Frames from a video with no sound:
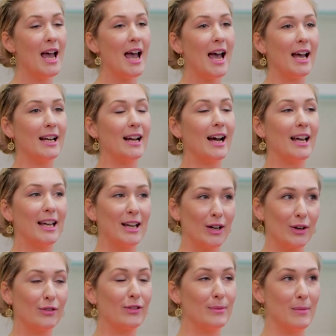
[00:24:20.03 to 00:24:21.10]
And I
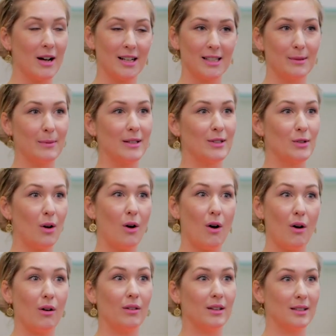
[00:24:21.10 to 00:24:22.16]
hear from husbands
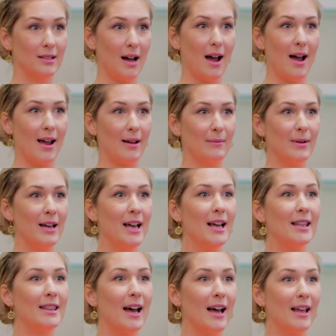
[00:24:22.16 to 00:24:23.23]
all the time
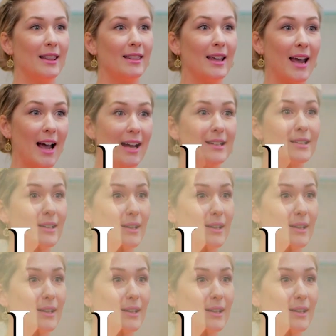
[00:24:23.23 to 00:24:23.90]
that they had to